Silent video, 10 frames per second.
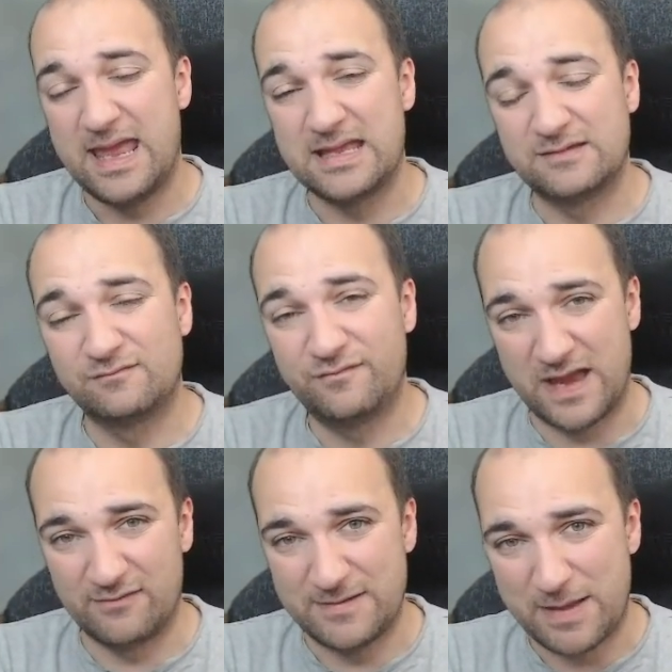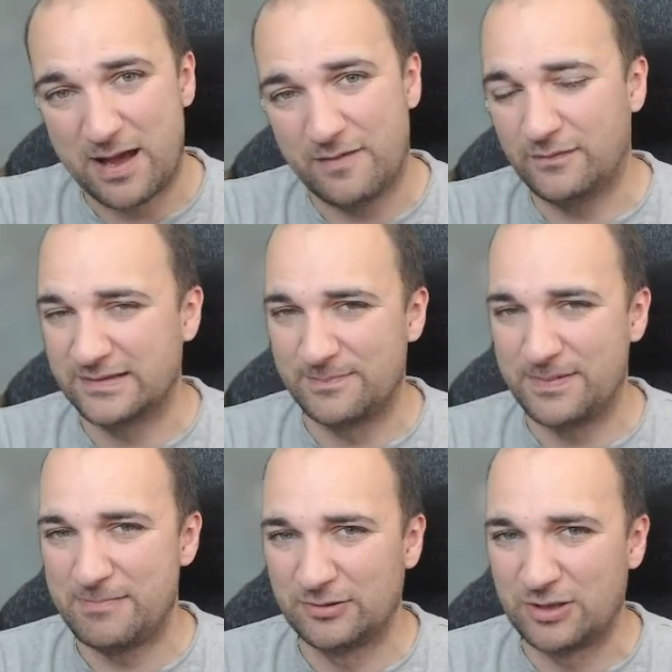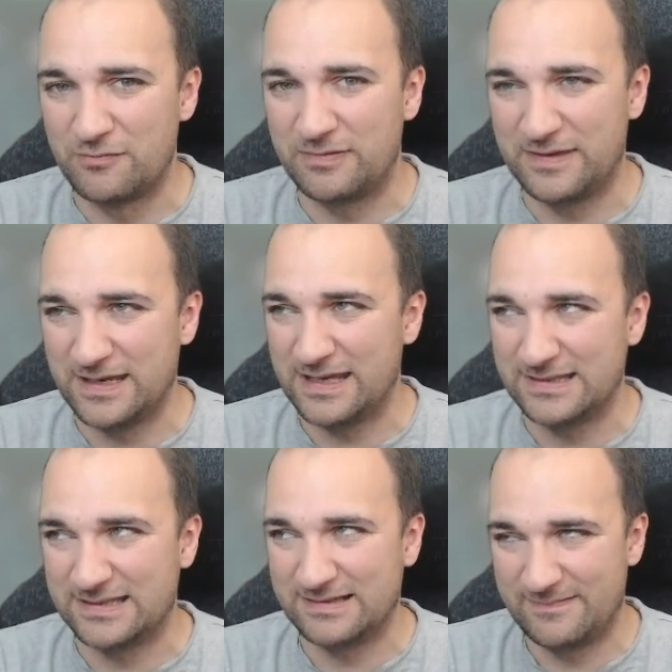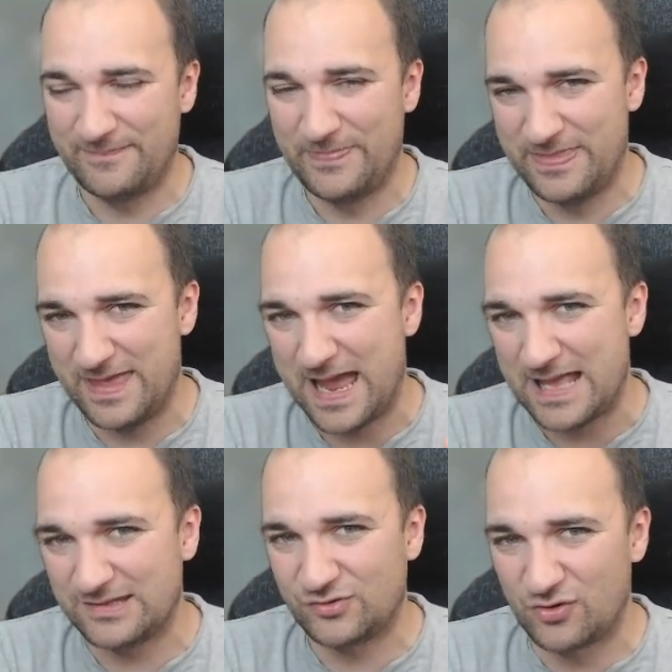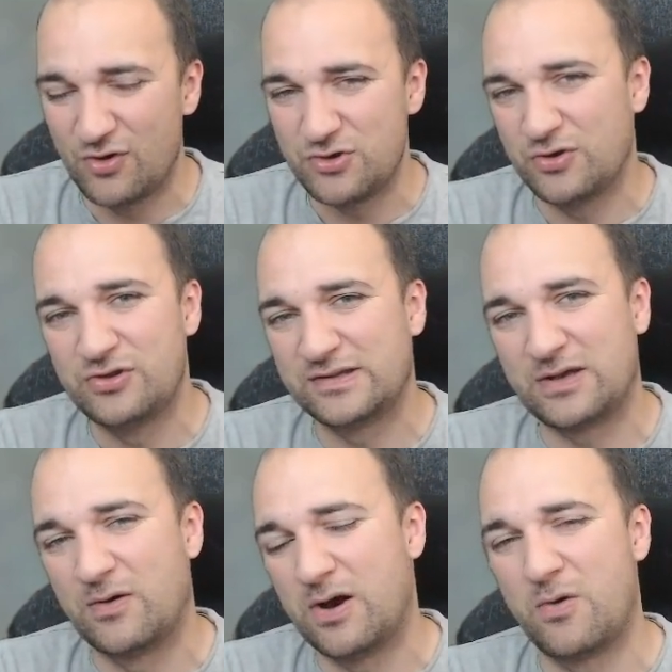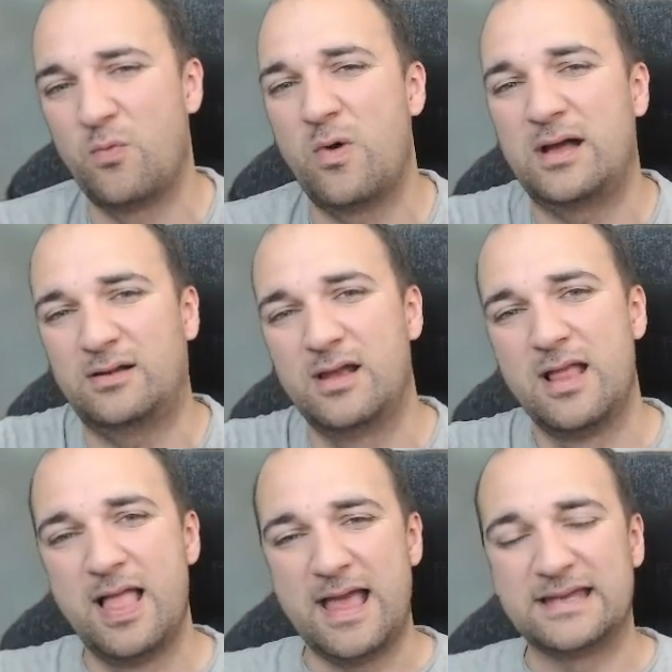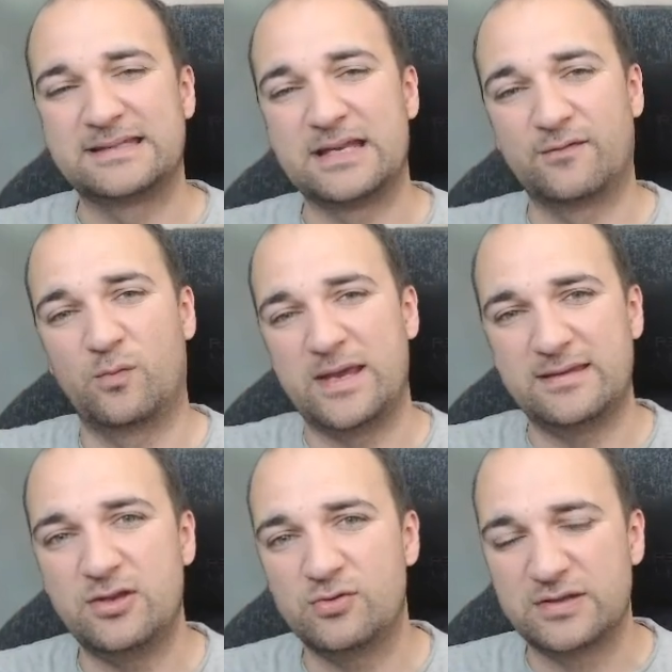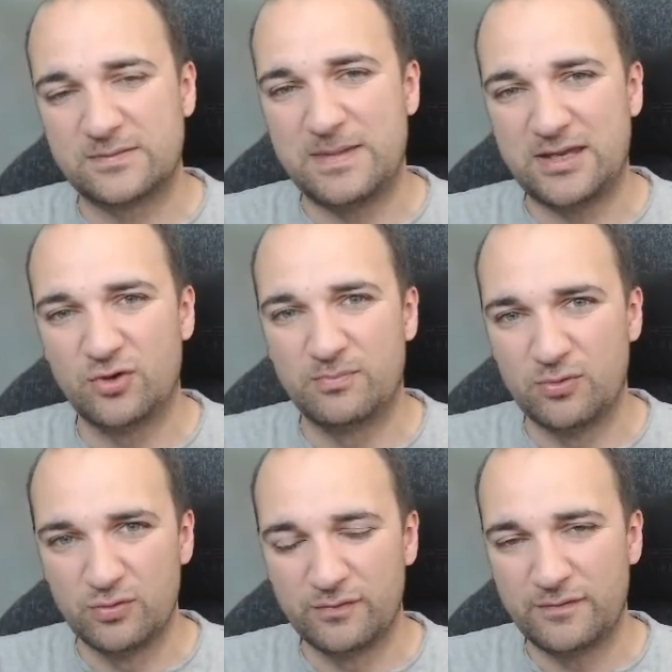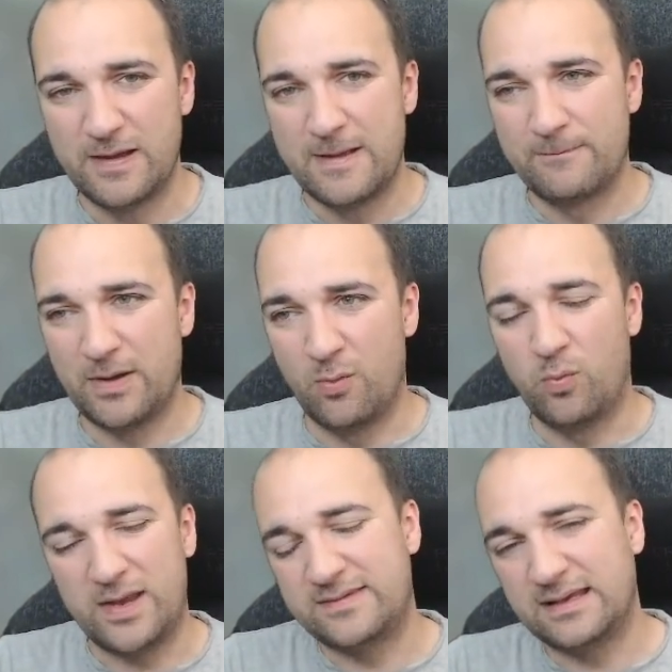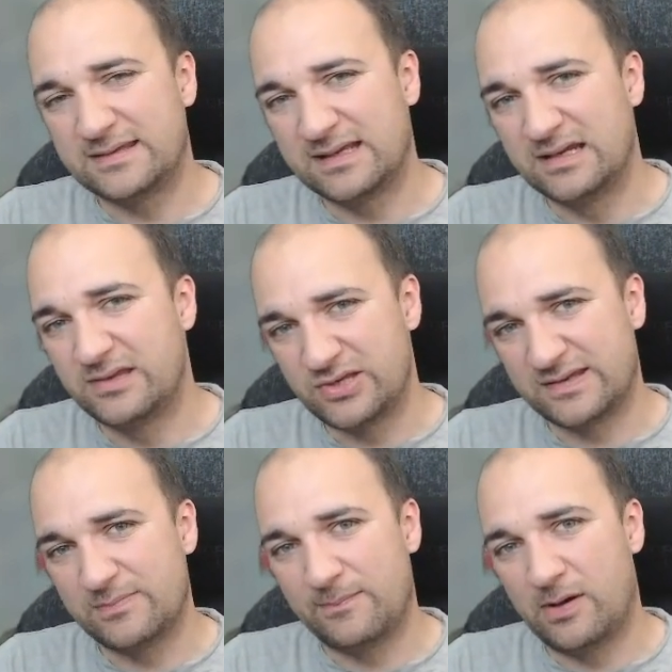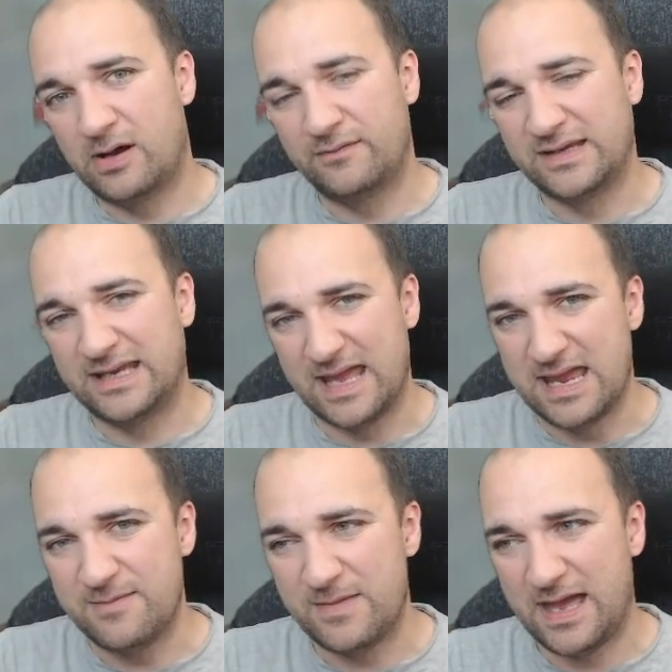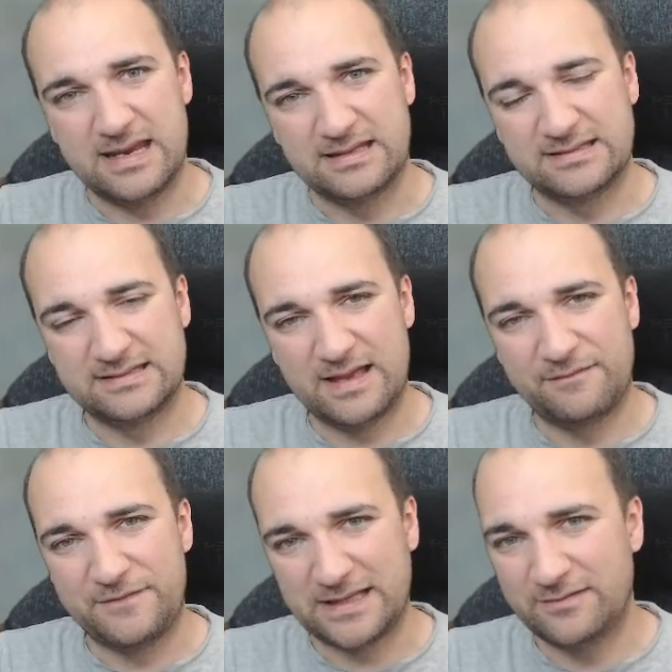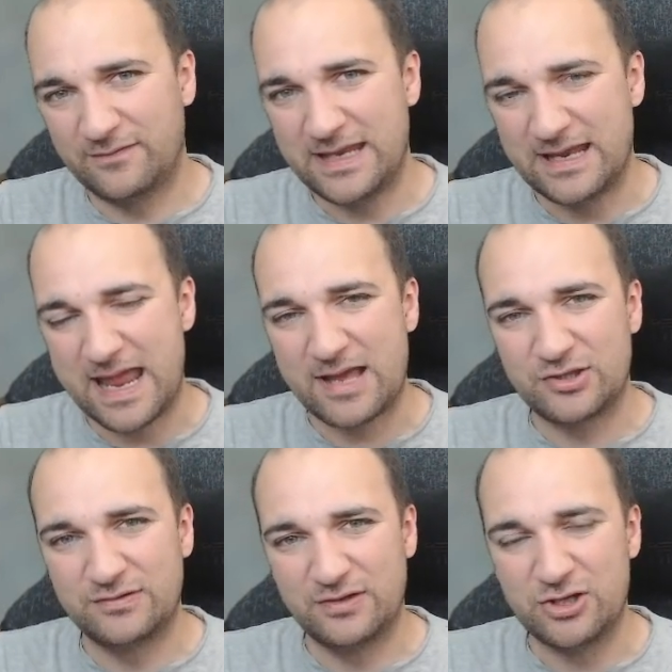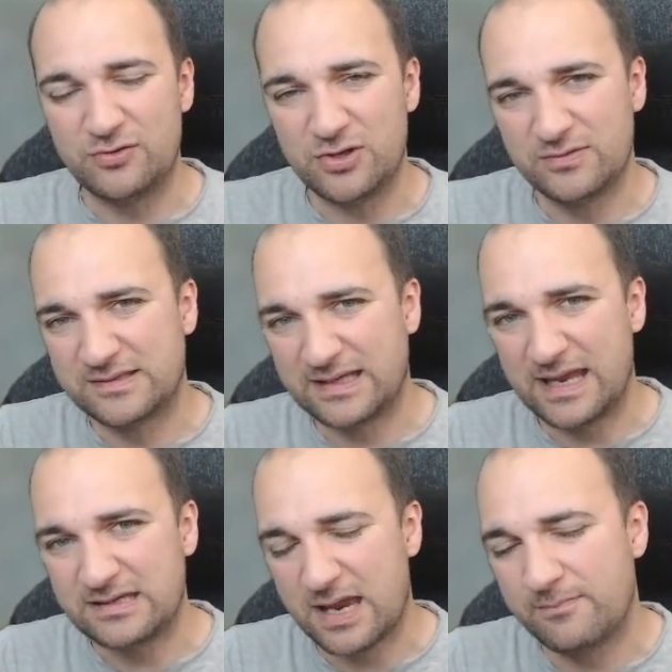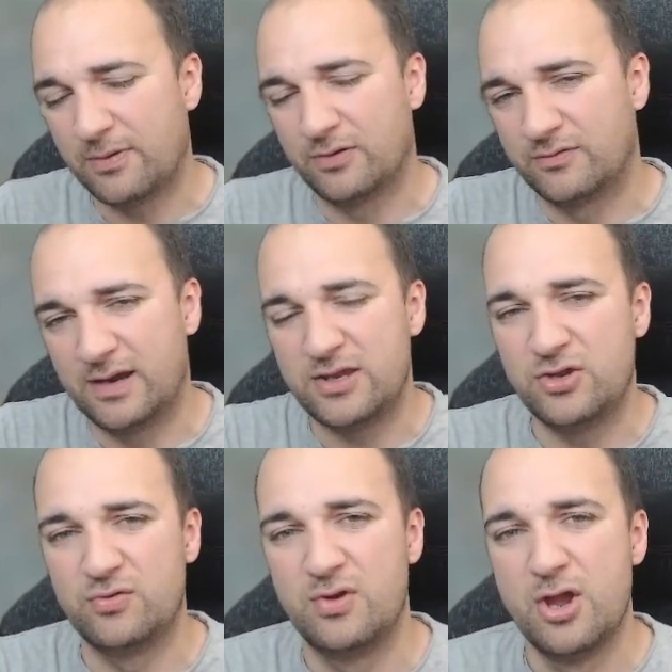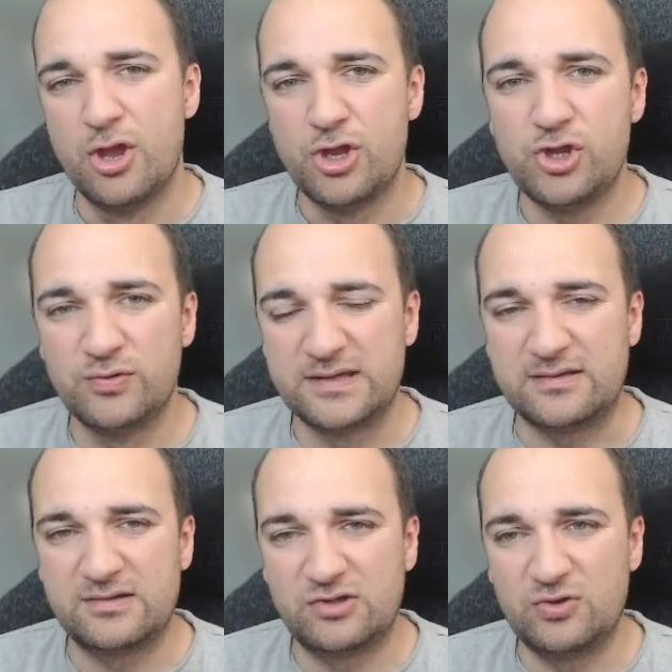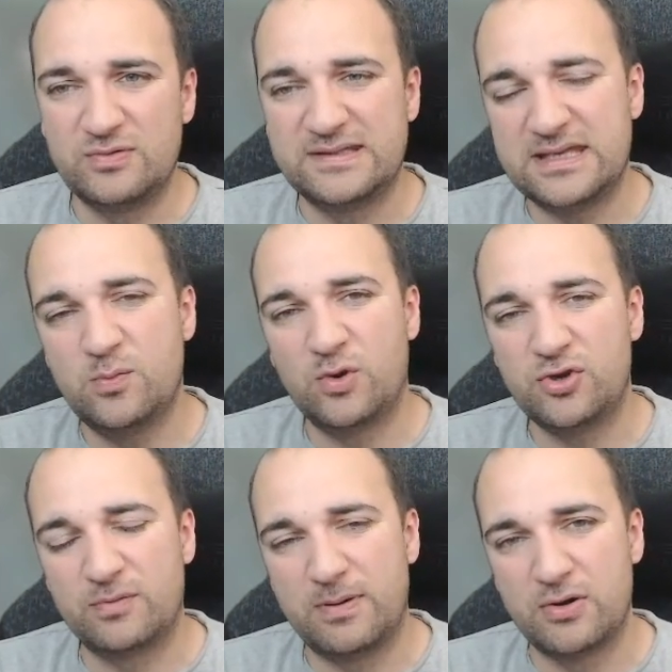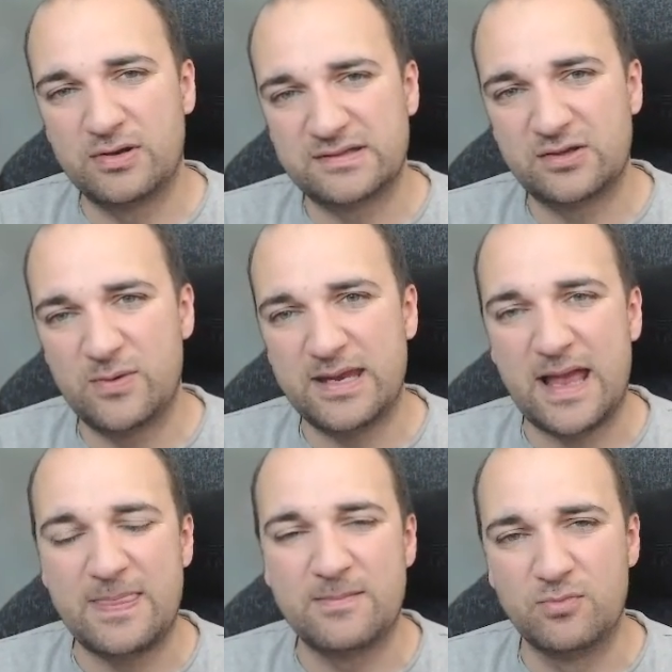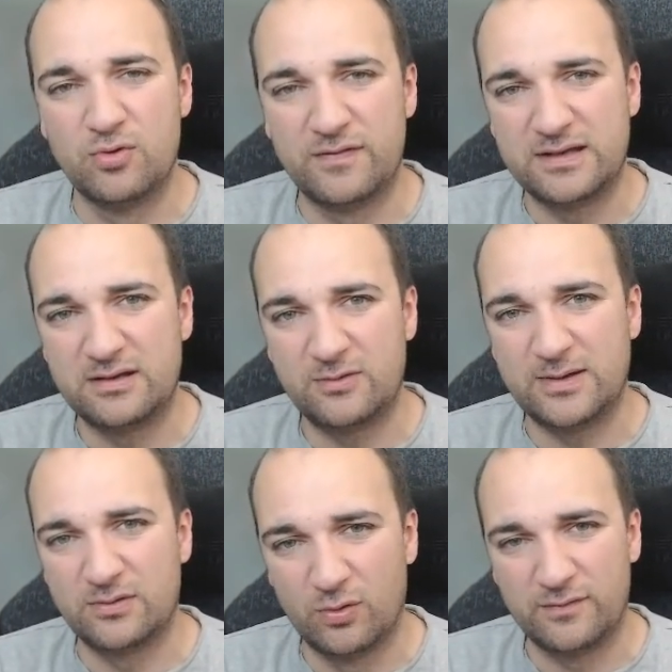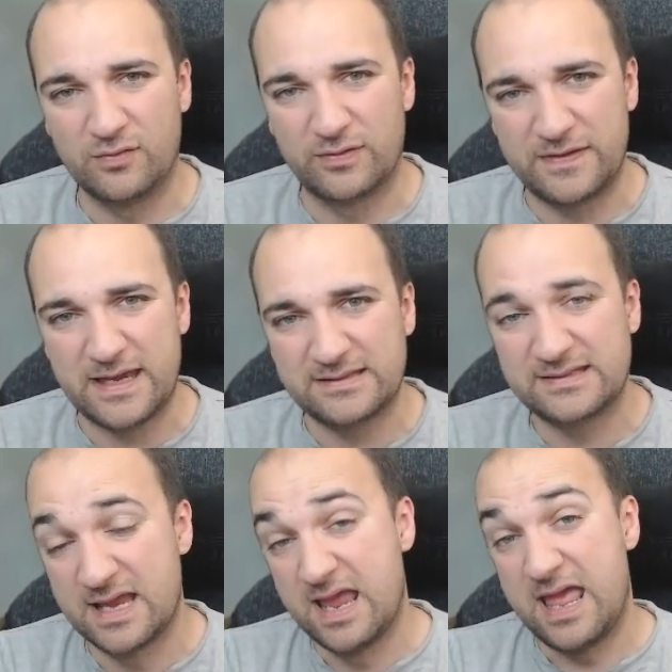It's very powerful. Some people don't think it's that strong. You can just go, oh, well, instead of waiting, you just make your move. But waiting is a legitimate part of the game, and it's effectively an action that you use to gain tempo, right? You use it to see what your opponent's doing and then move into doing all of your things.